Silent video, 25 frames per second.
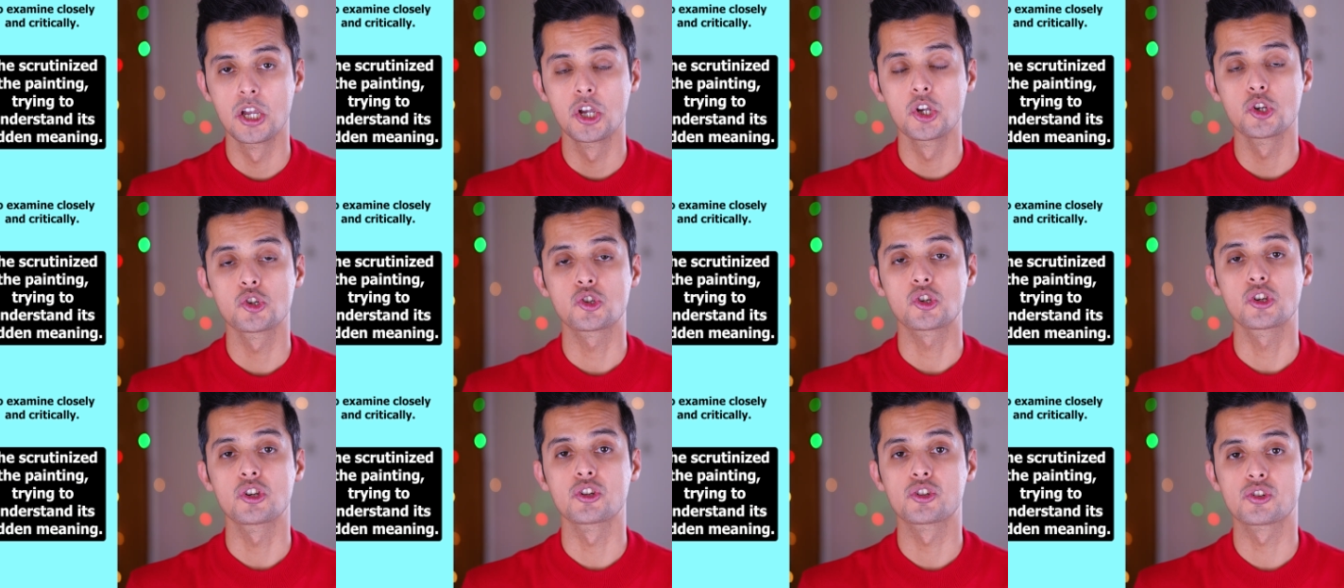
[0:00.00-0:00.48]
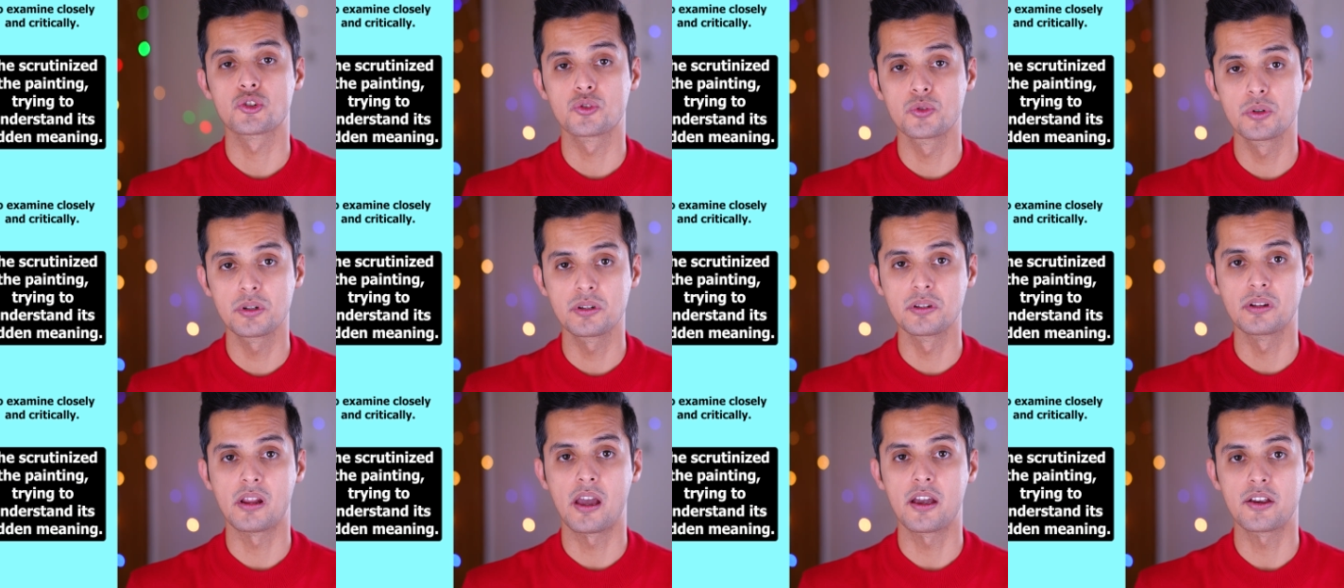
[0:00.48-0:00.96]
She
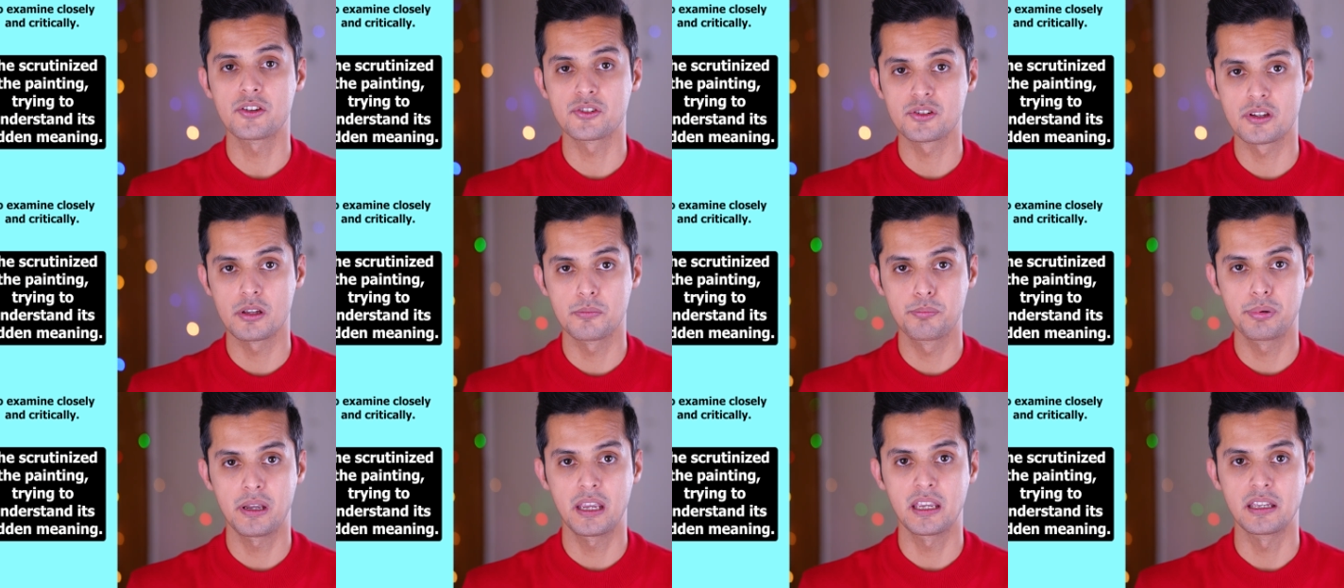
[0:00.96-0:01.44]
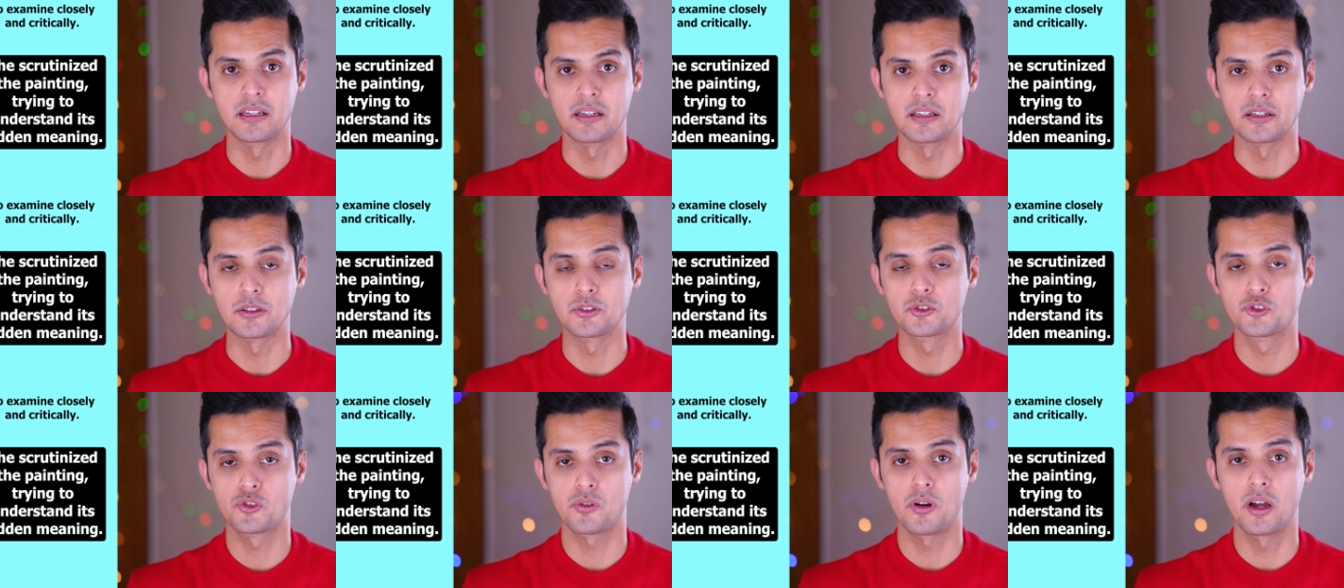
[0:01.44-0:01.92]
scrutinized the
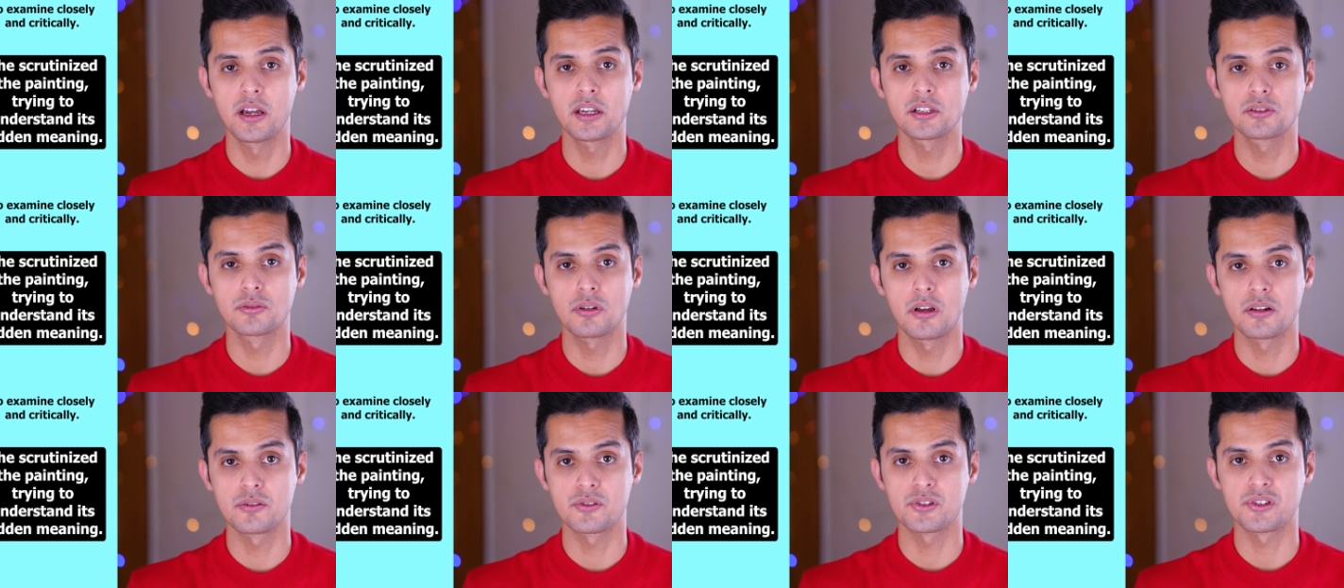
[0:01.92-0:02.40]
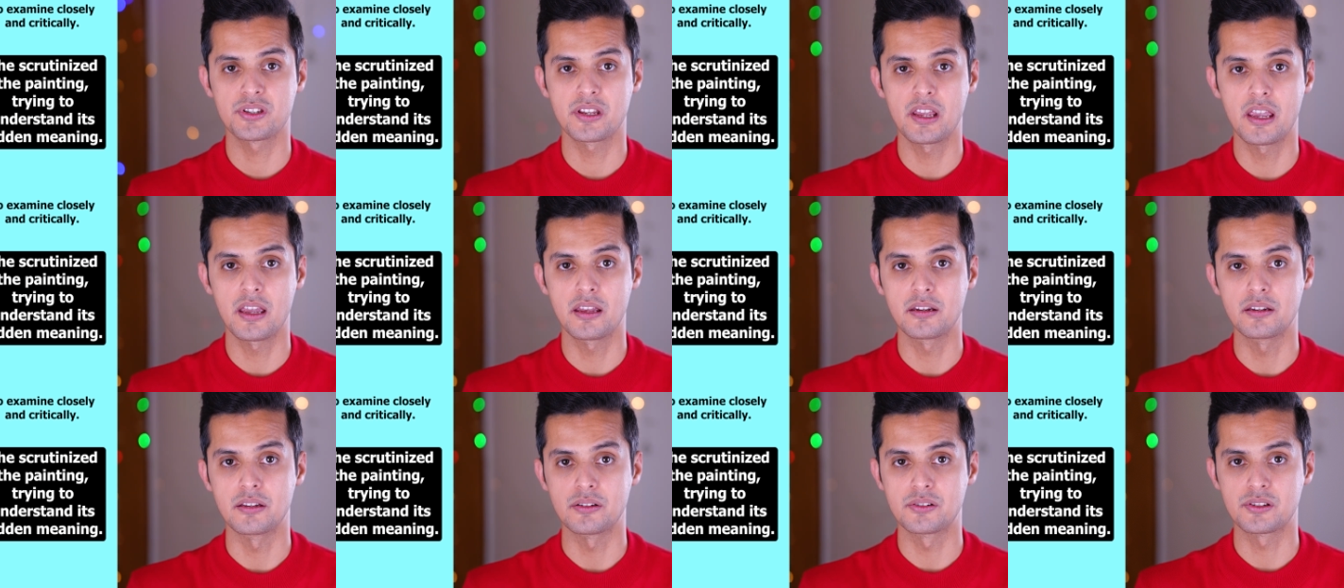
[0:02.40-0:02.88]
painting, trying to
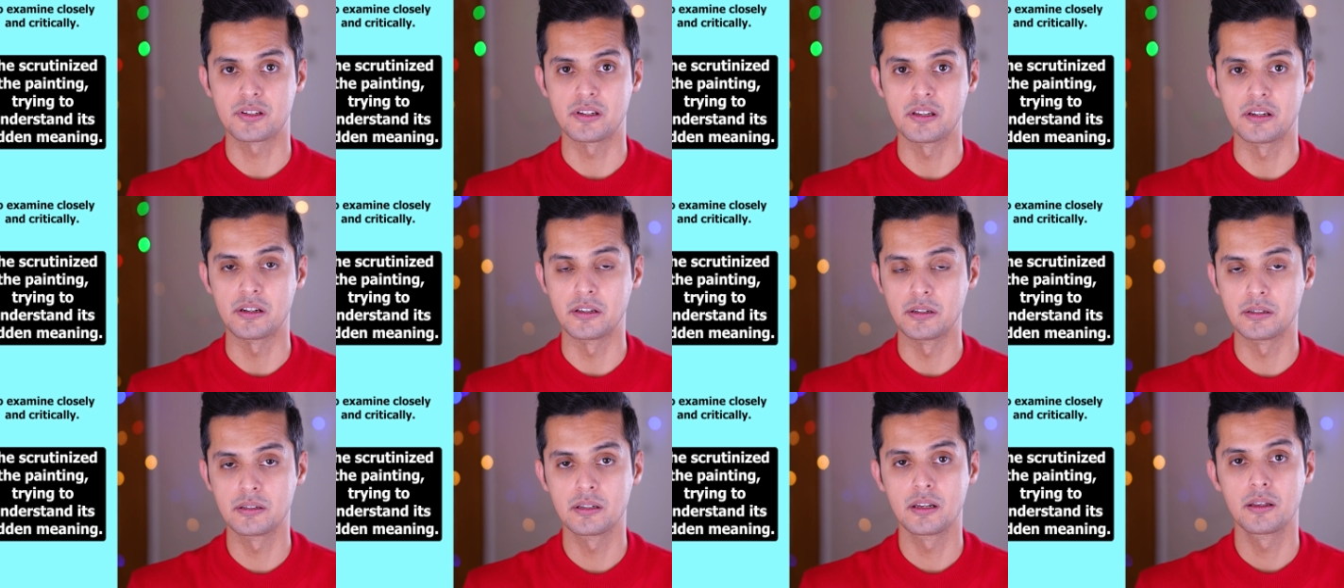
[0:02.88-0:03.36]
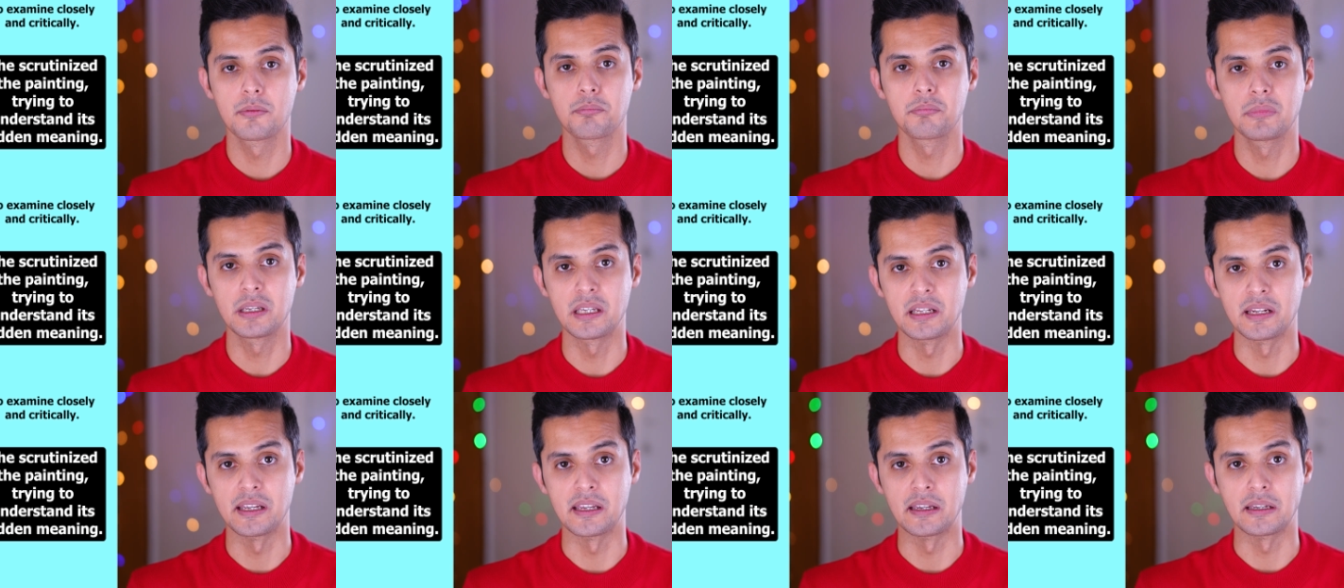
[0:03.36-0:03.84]
understand its hidden
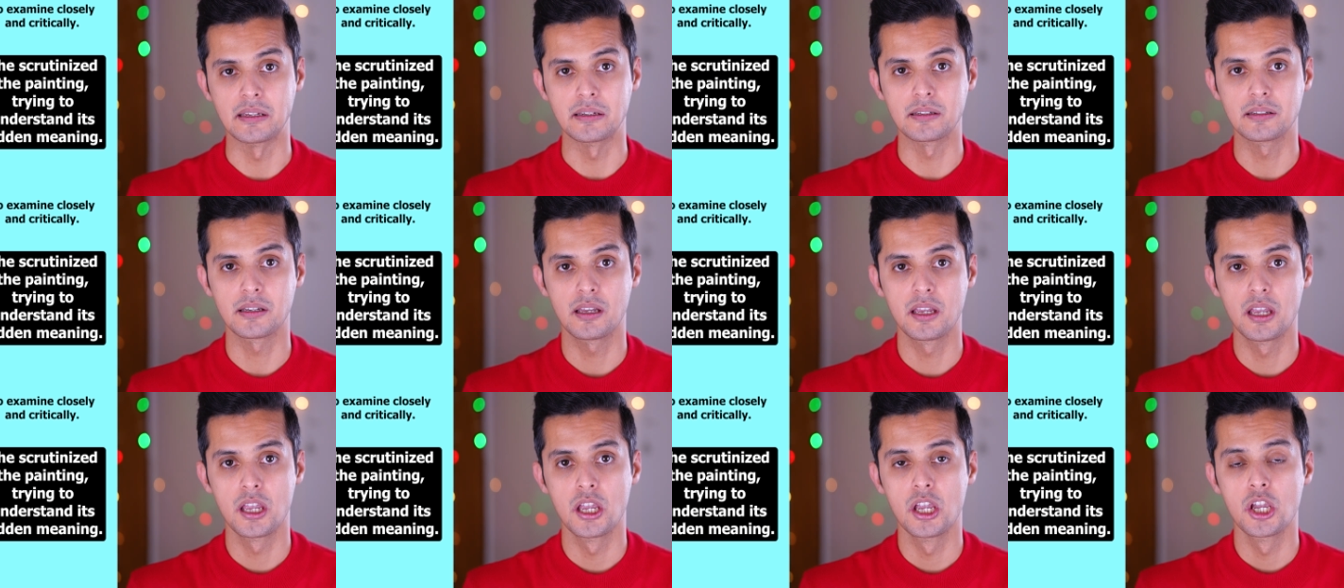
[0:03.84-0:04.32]
meaning.